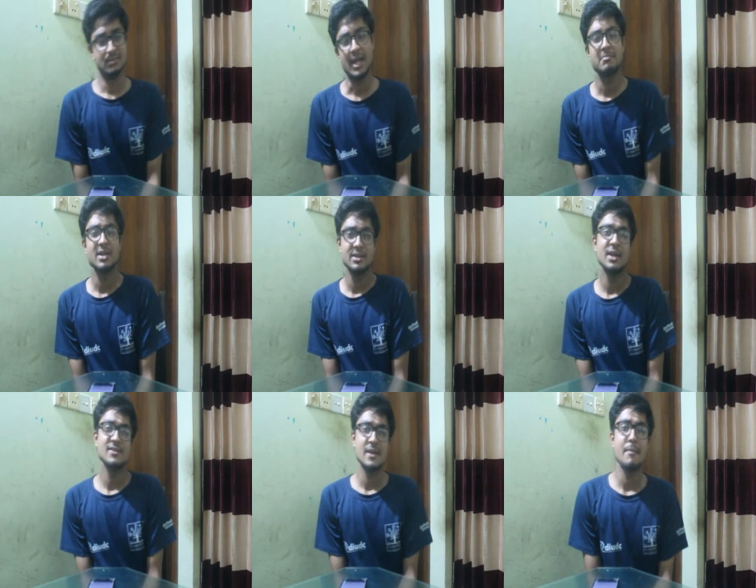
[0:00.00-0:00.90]

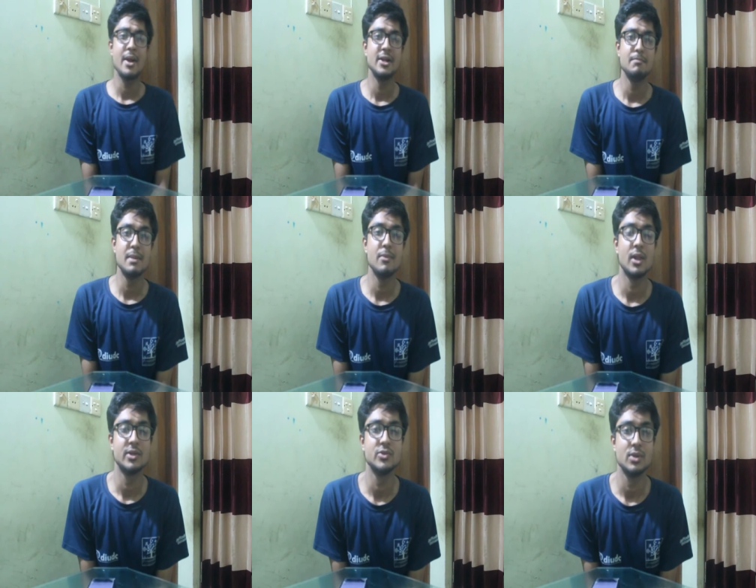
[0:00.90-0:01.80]
They're same-minded people
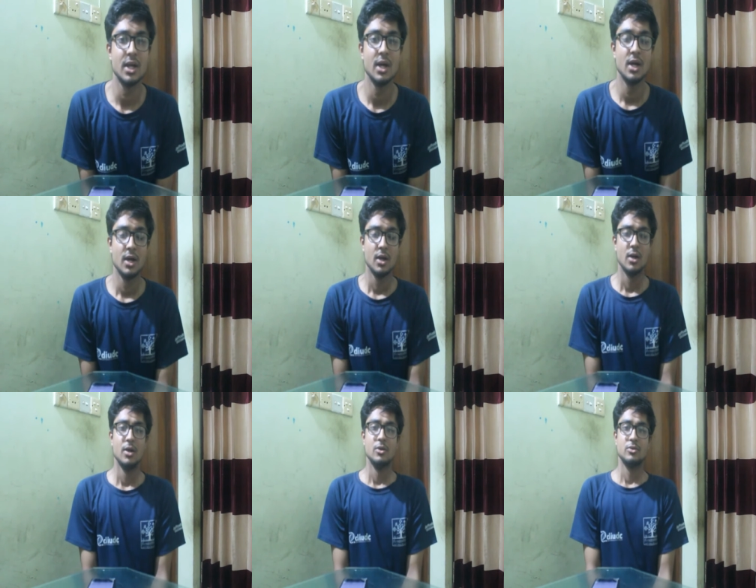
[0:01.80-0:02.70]
actually.
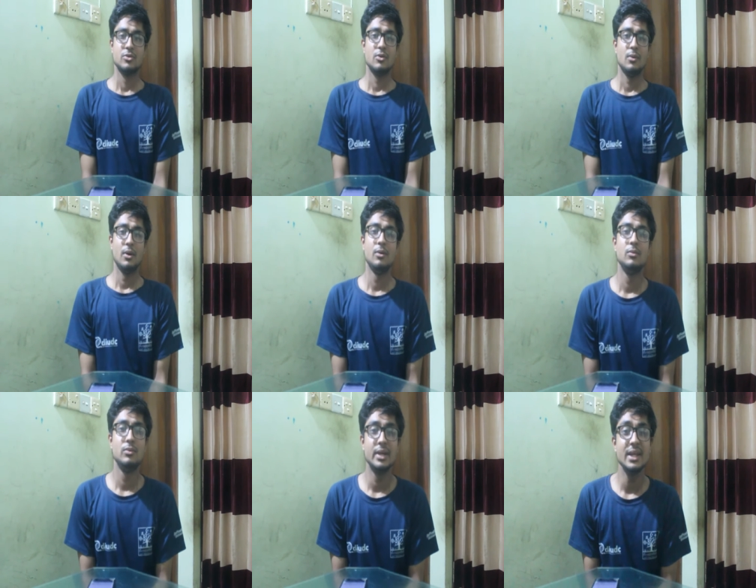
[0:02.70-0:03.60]
So
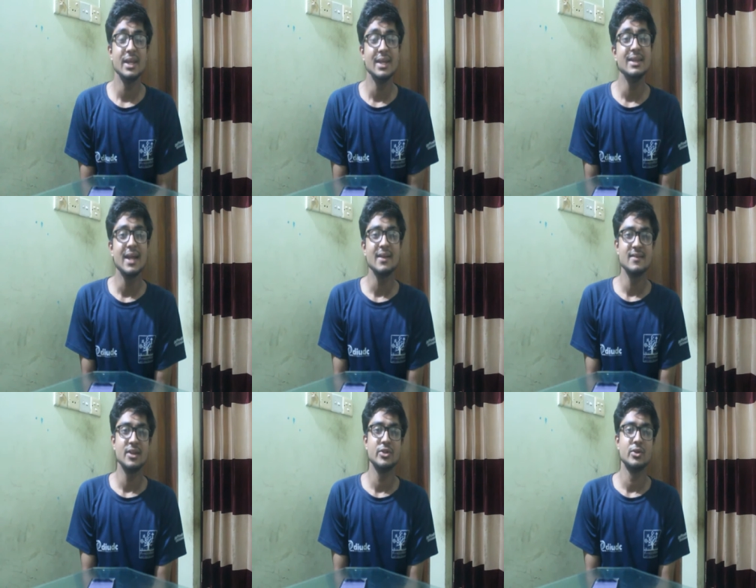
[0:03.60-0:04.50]
in that
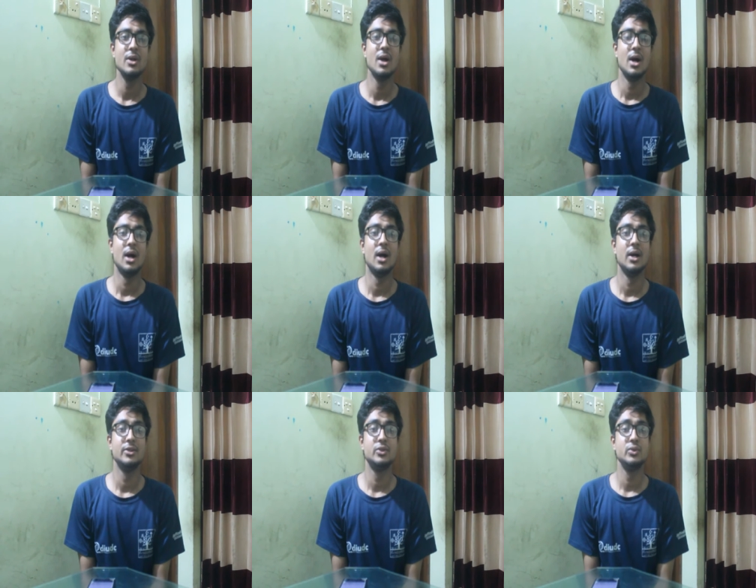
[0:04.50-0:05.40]
section,
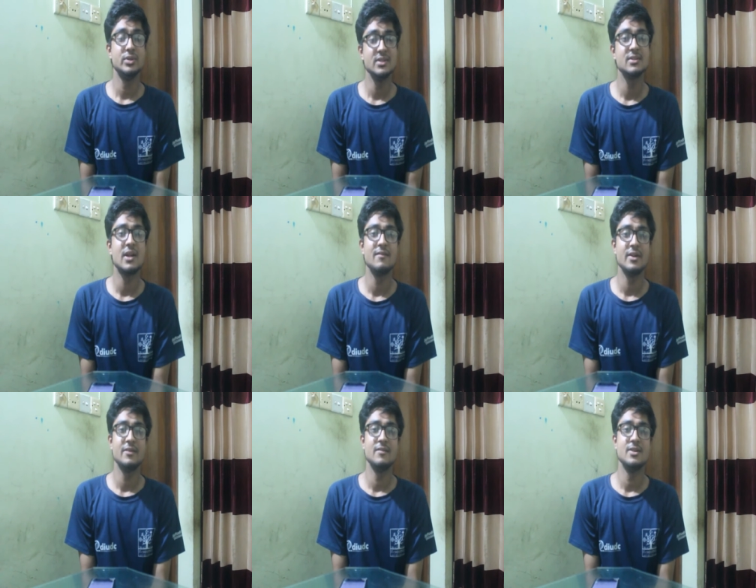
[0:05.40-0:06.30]
through these club
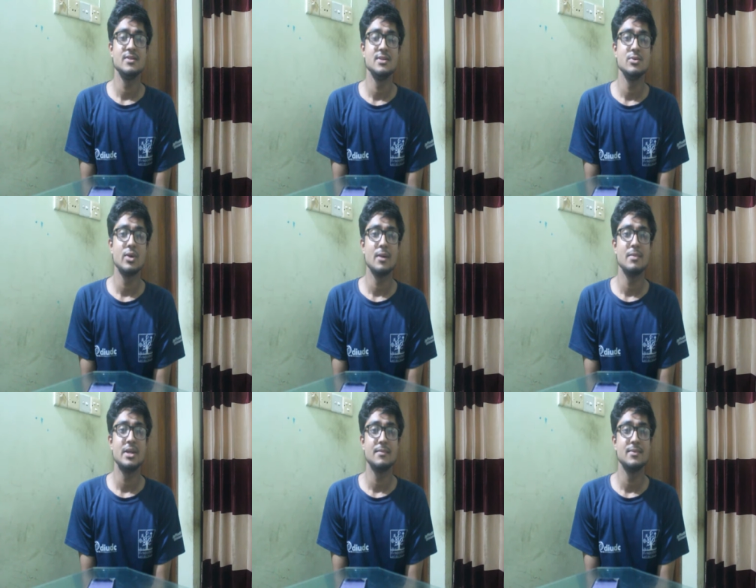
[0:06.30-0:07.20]
activities, you can
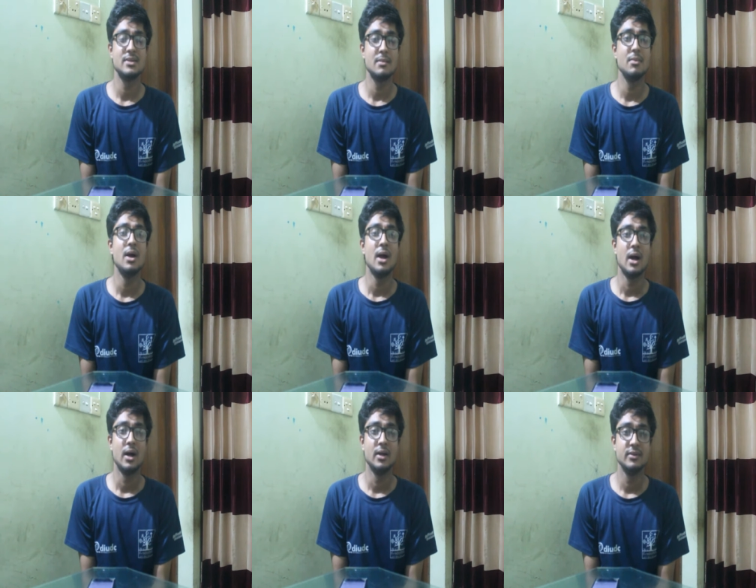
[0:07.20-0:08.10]
meet up some
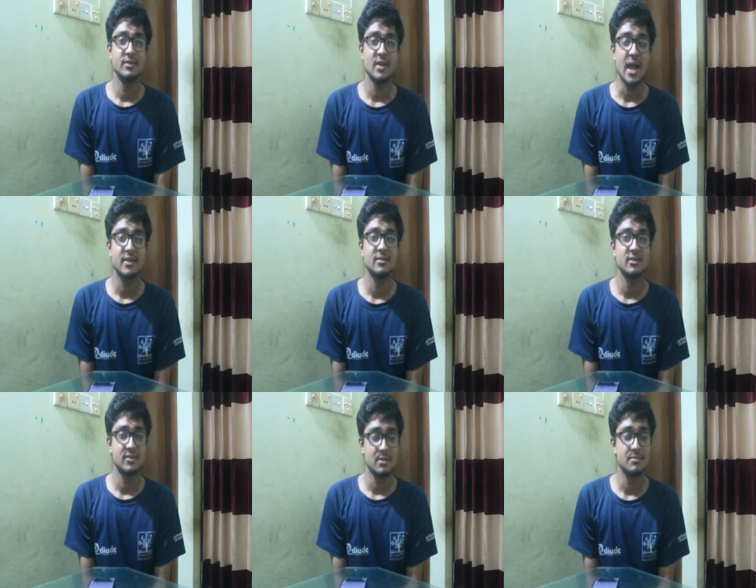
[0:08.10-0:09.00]

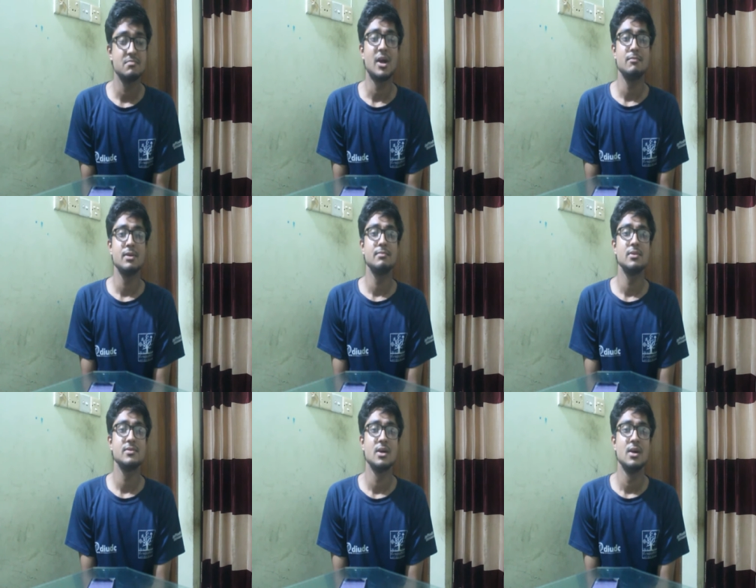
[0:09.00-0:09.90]
smart
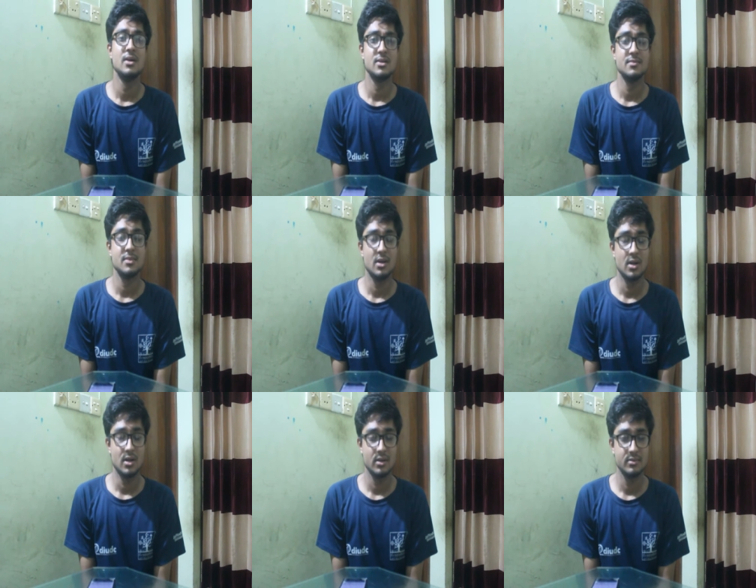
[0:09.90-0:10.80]
peoples, some
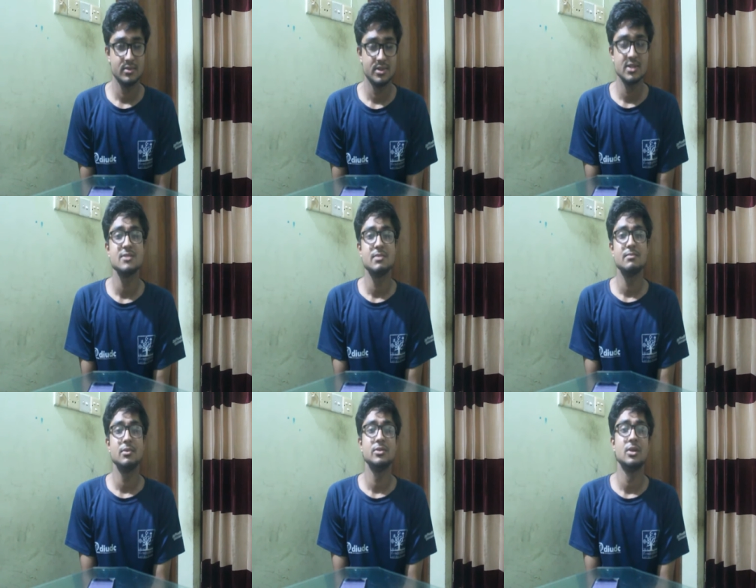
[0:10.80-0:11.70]
genius
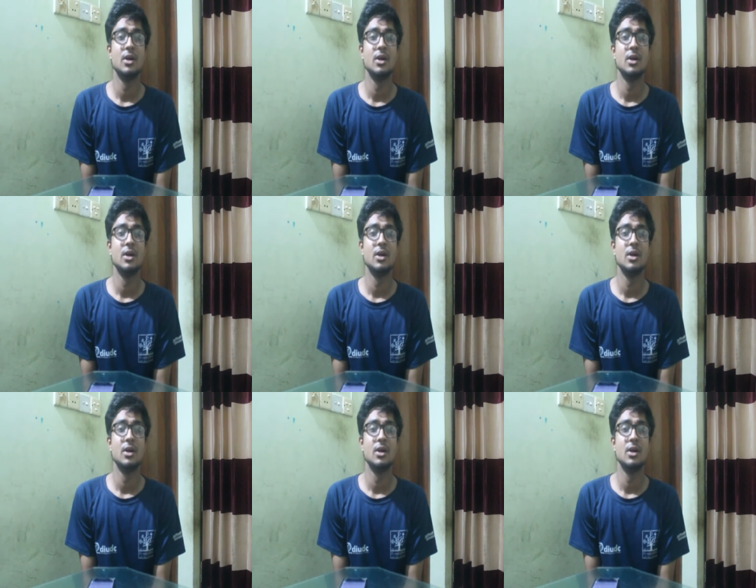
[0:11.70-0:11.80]
peoples,